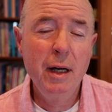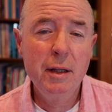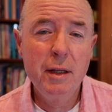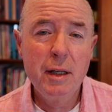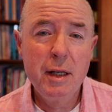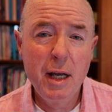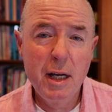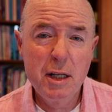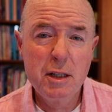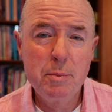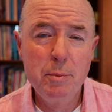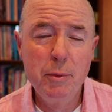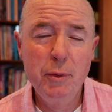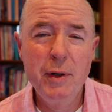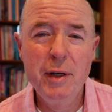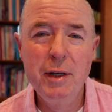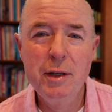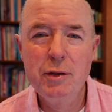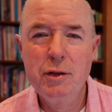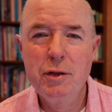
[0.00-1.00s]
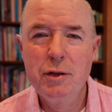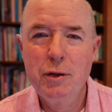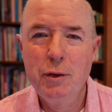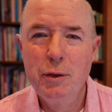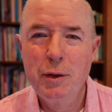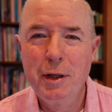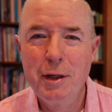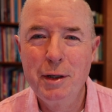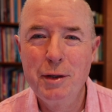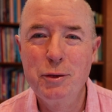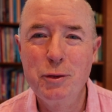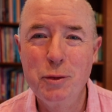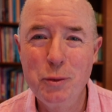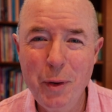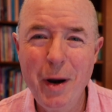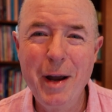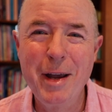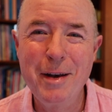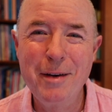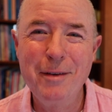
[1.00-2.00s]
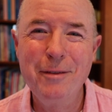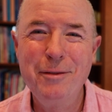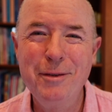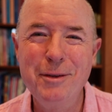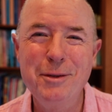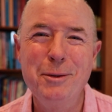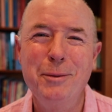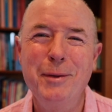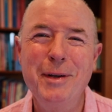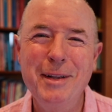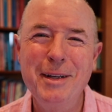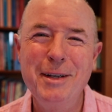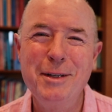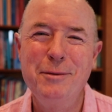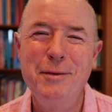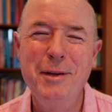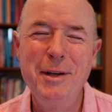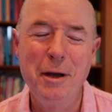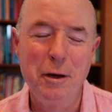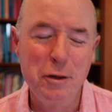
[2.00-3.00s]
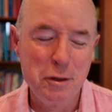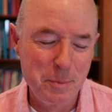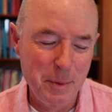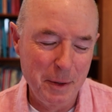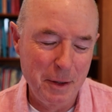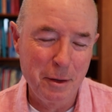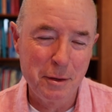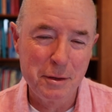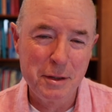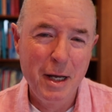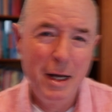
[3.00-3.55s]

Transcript: And the Yas Marina circuit is great for doing these videos because